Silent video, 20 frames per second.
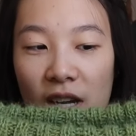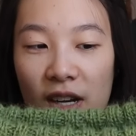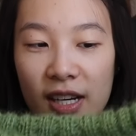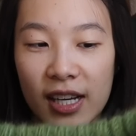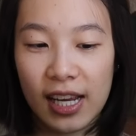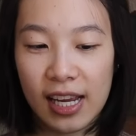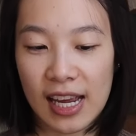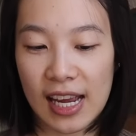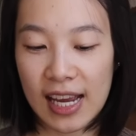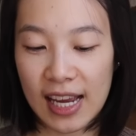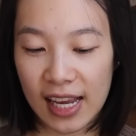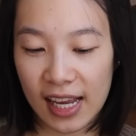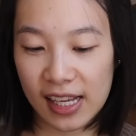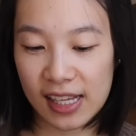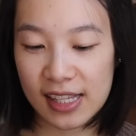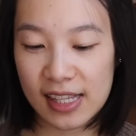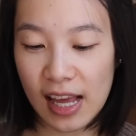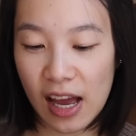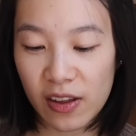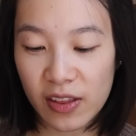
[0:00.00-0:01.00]
on it.
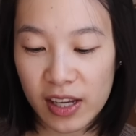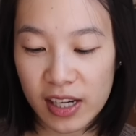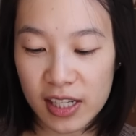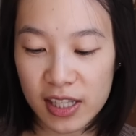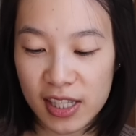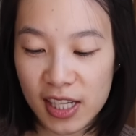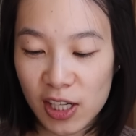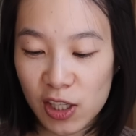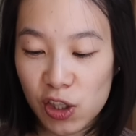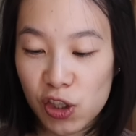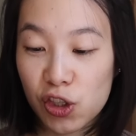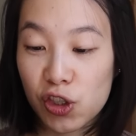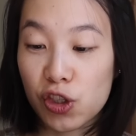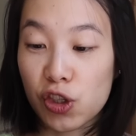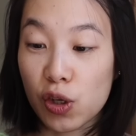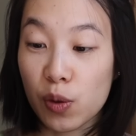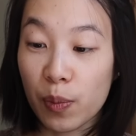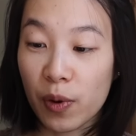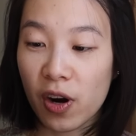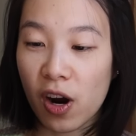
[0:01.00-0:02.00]
It's now that it's like
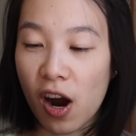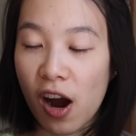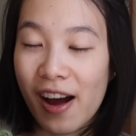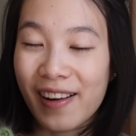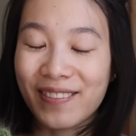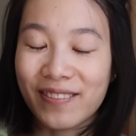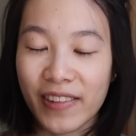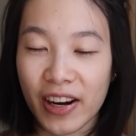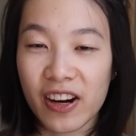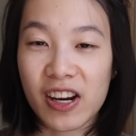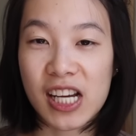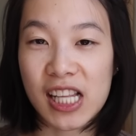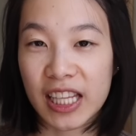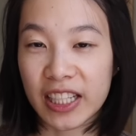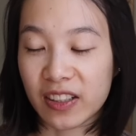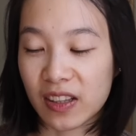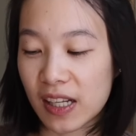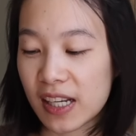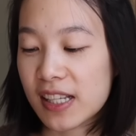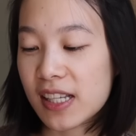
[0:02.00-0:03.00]
super hot and very
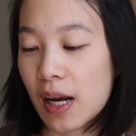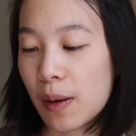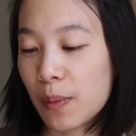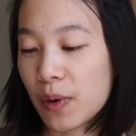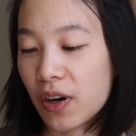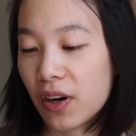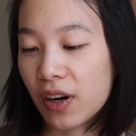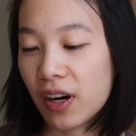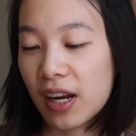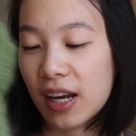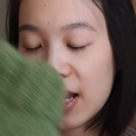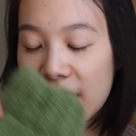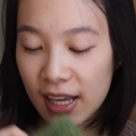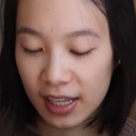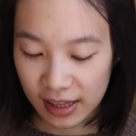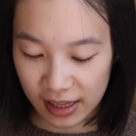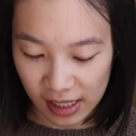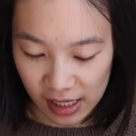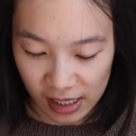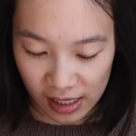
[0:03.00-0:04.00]
clearly summer,
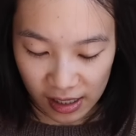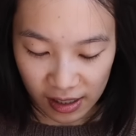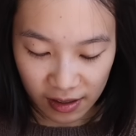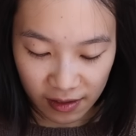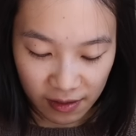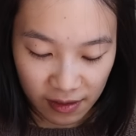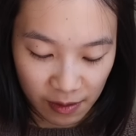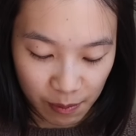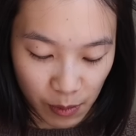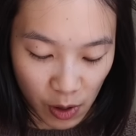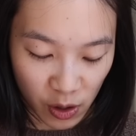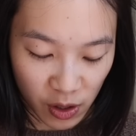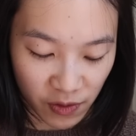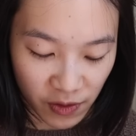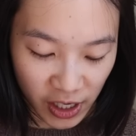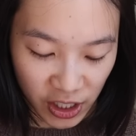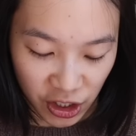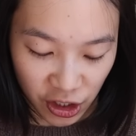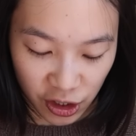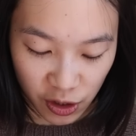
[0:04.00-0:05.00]
the
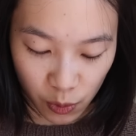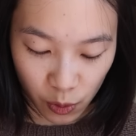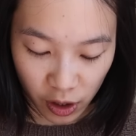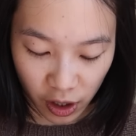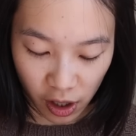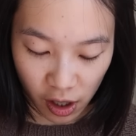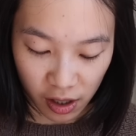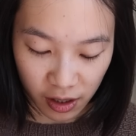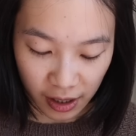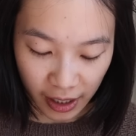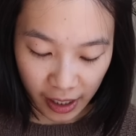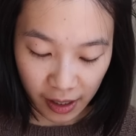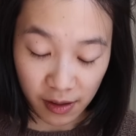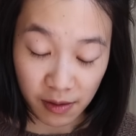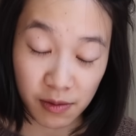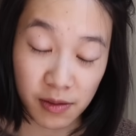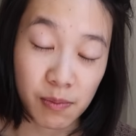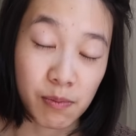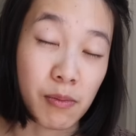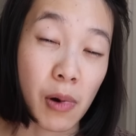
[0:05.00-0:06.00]
motivation to work on like a
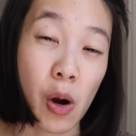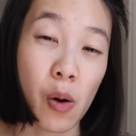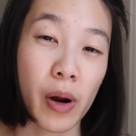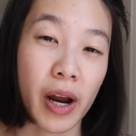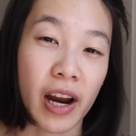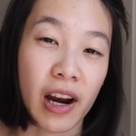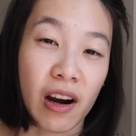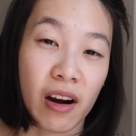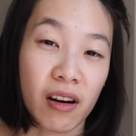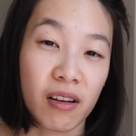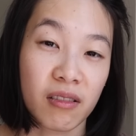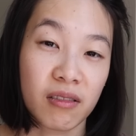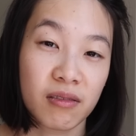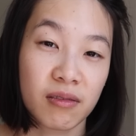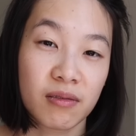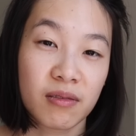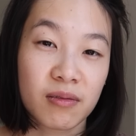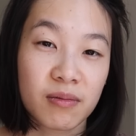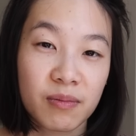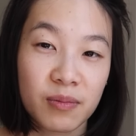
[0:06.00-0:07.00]
mohair
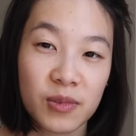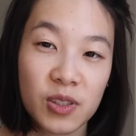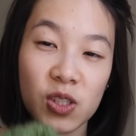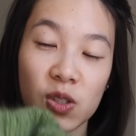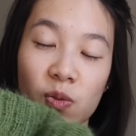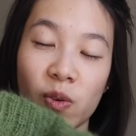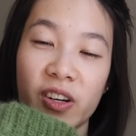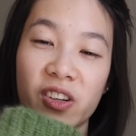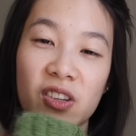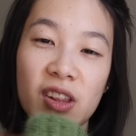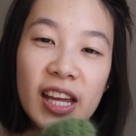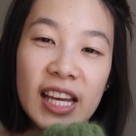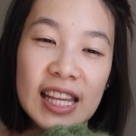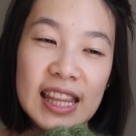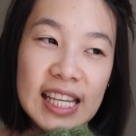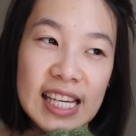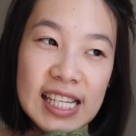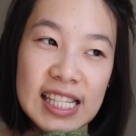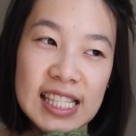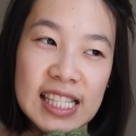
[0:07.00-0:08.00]
sweater like
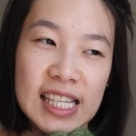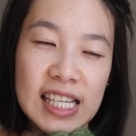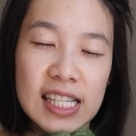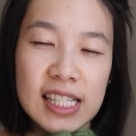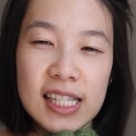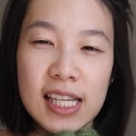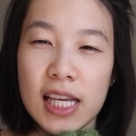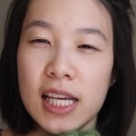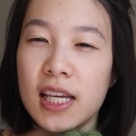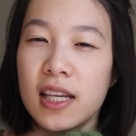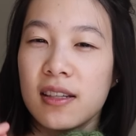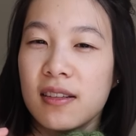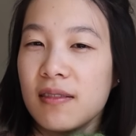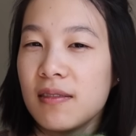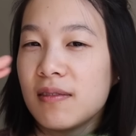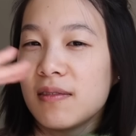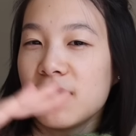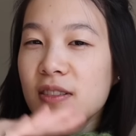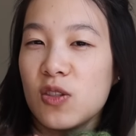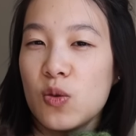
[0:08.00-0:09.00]
this is like
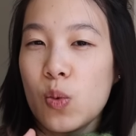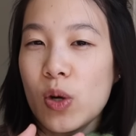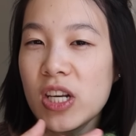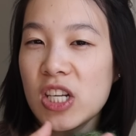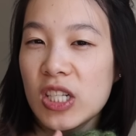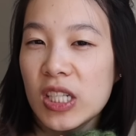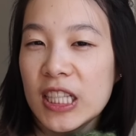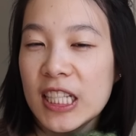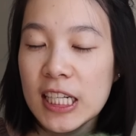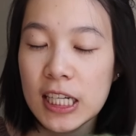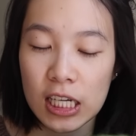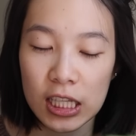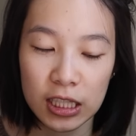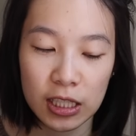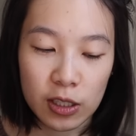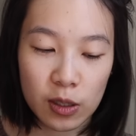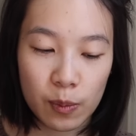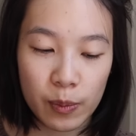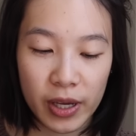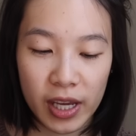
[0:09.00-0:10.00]
dwindling a
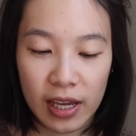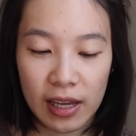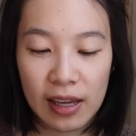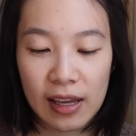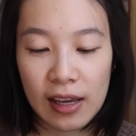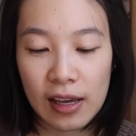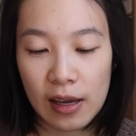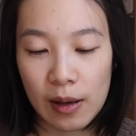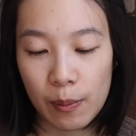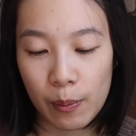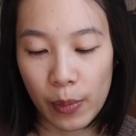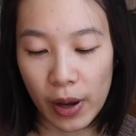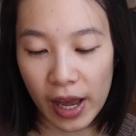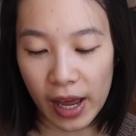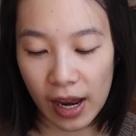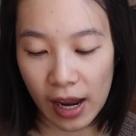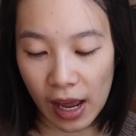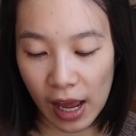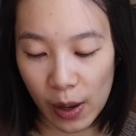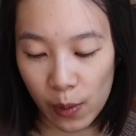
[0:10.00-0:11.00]
little bit,
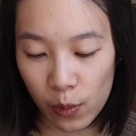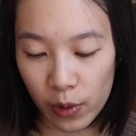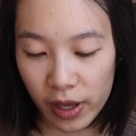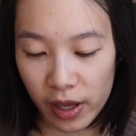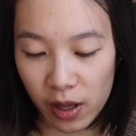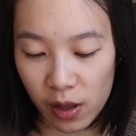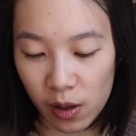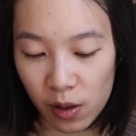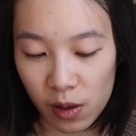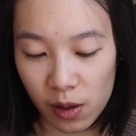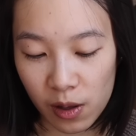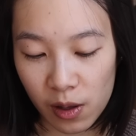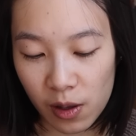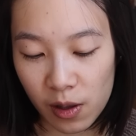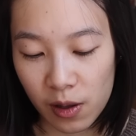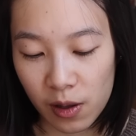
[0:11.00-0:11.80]
but I will